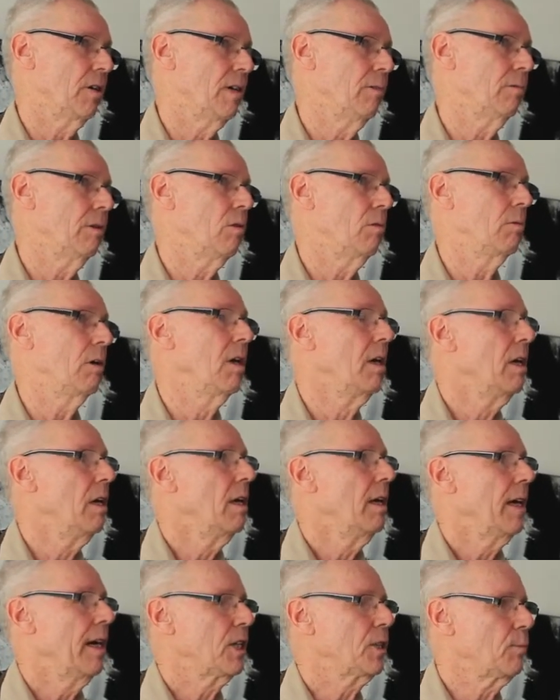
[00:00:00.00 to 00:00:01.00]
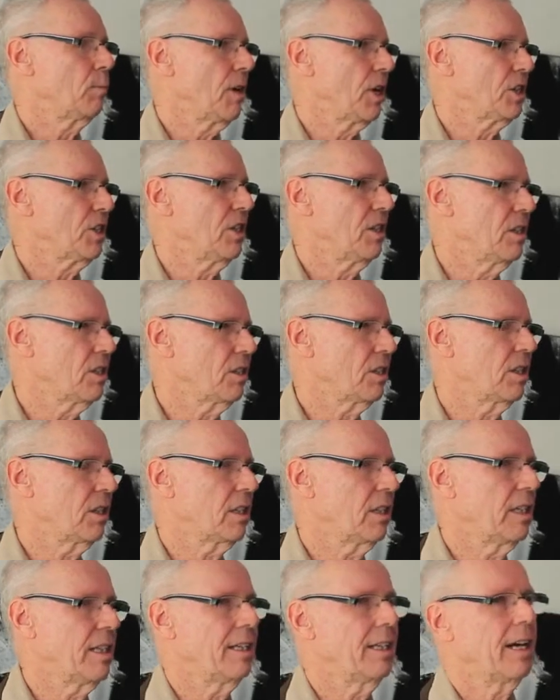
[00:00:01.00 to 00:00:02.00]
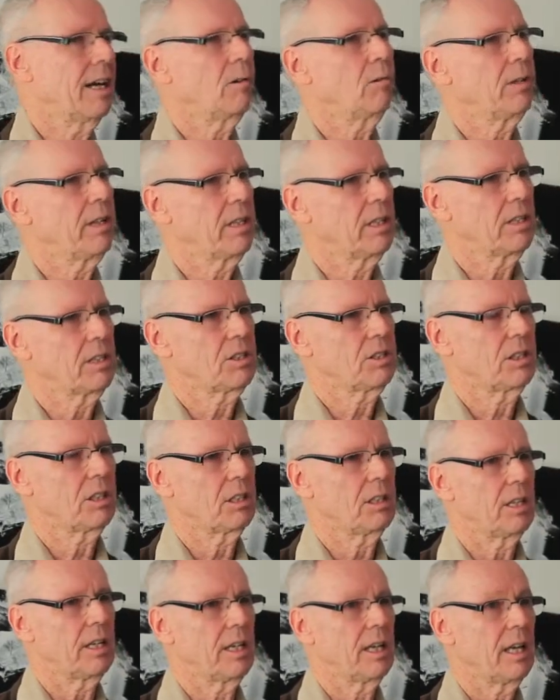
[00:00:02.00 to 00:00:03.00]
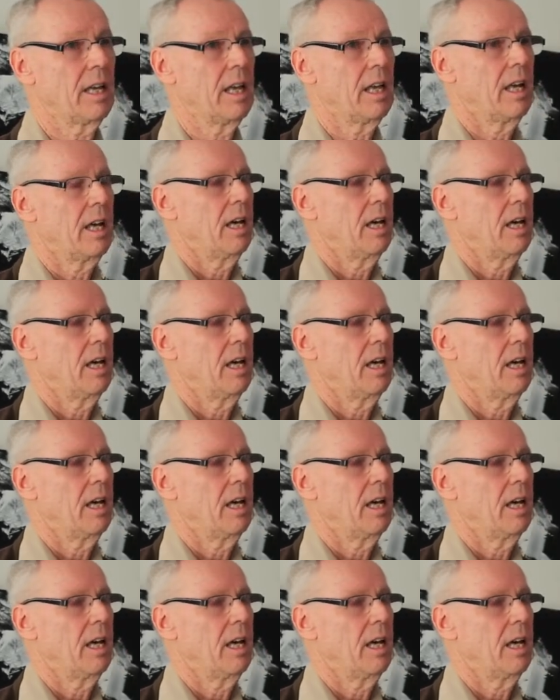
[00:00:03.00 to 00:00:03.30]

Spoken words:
He wrote expressionistically, not realistically.